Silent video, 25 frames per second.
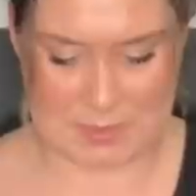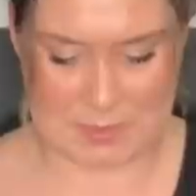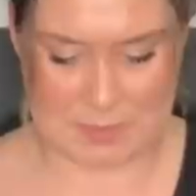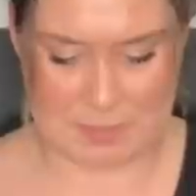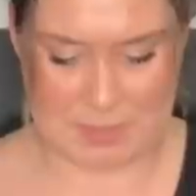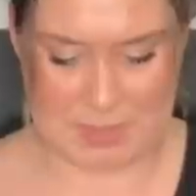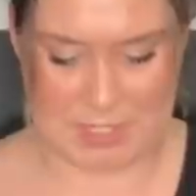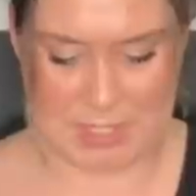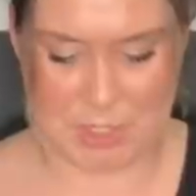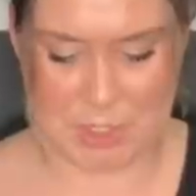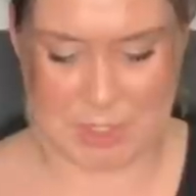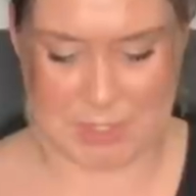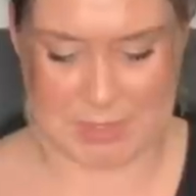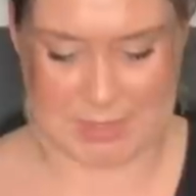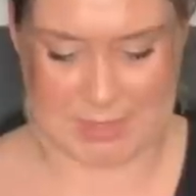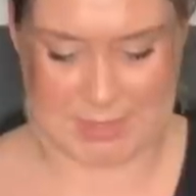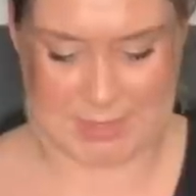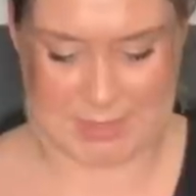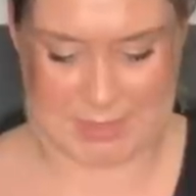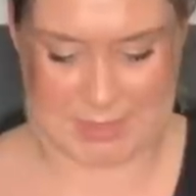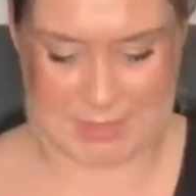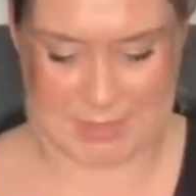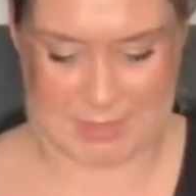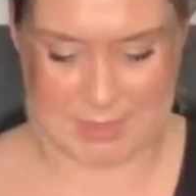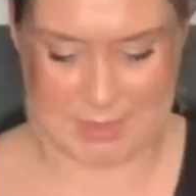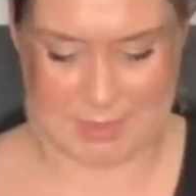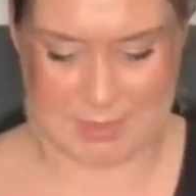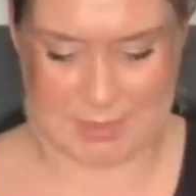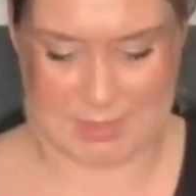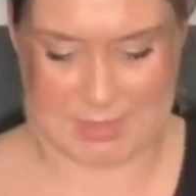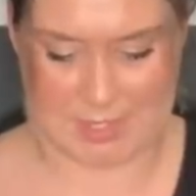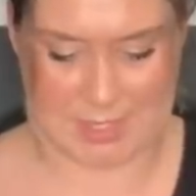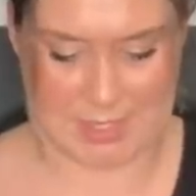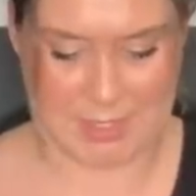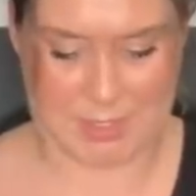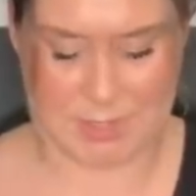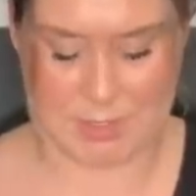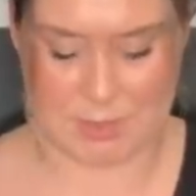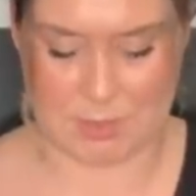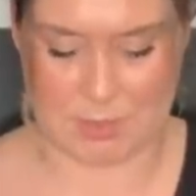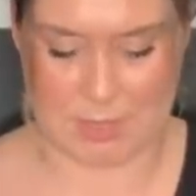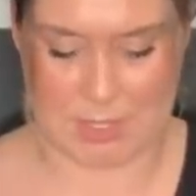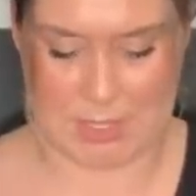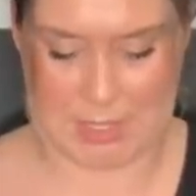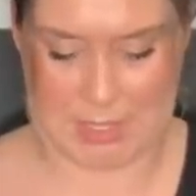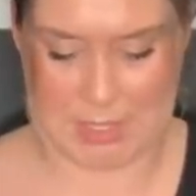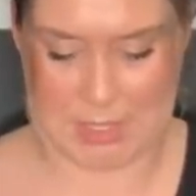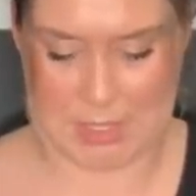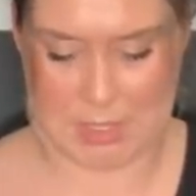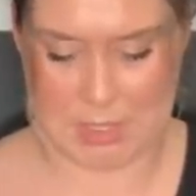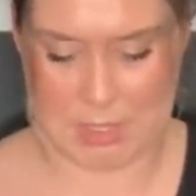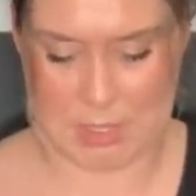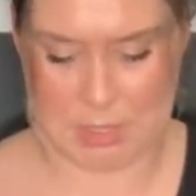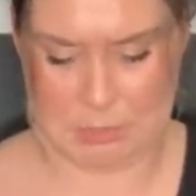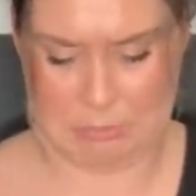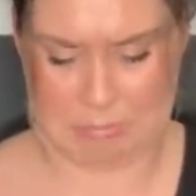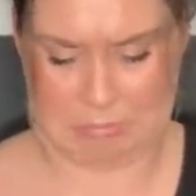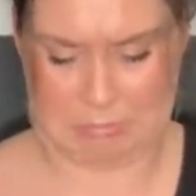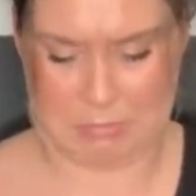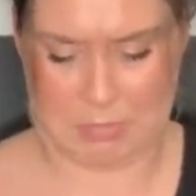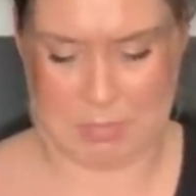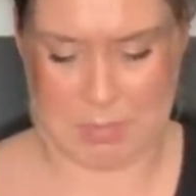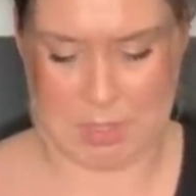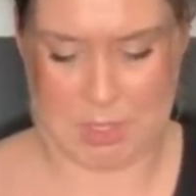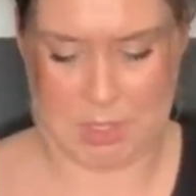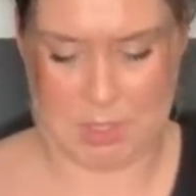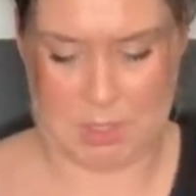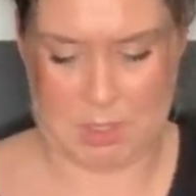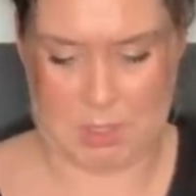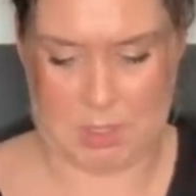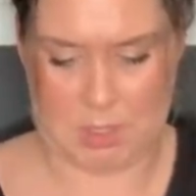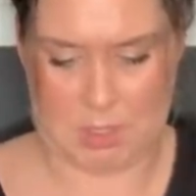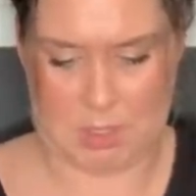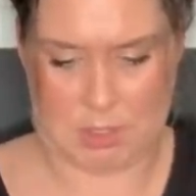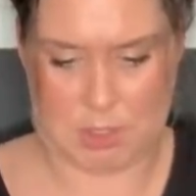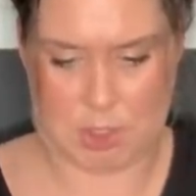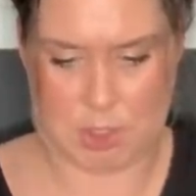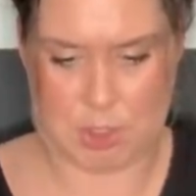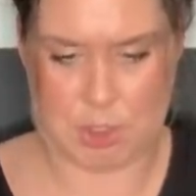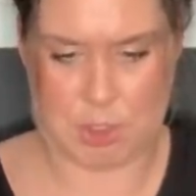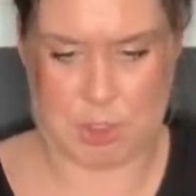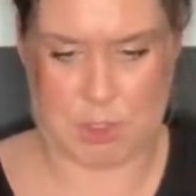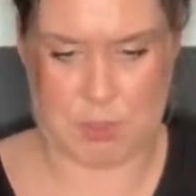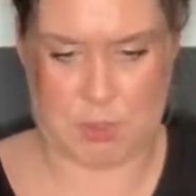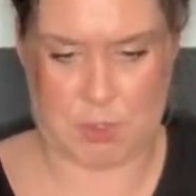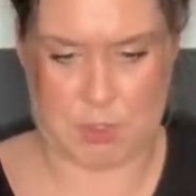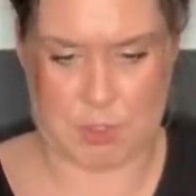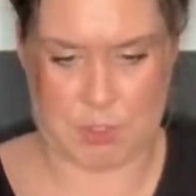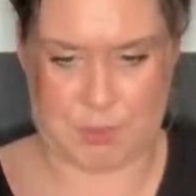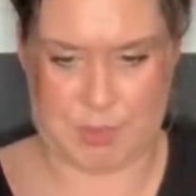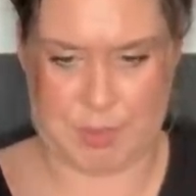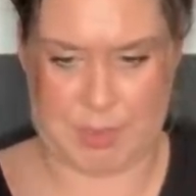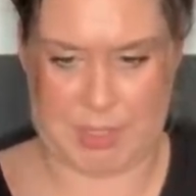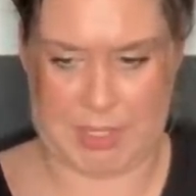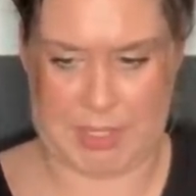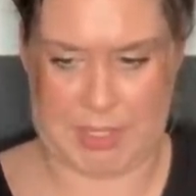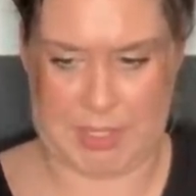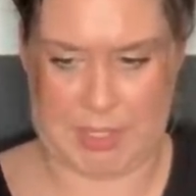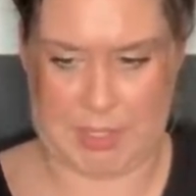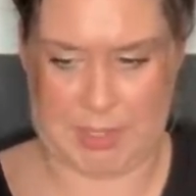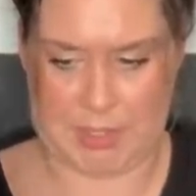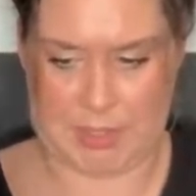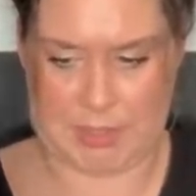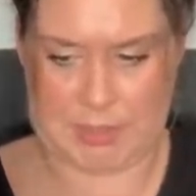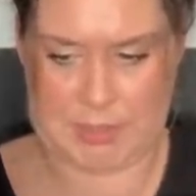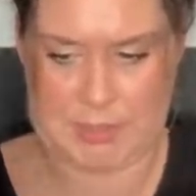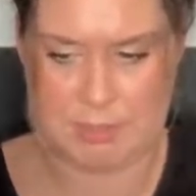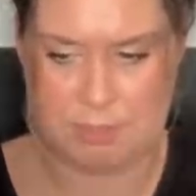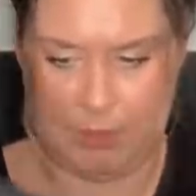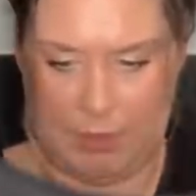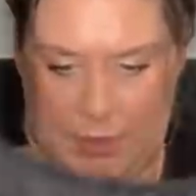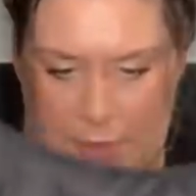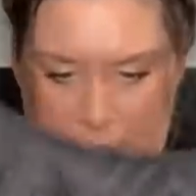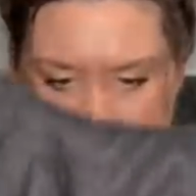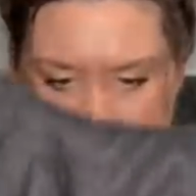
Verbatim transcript: Speechless, size 3. It's a Junior's brand. It's sold at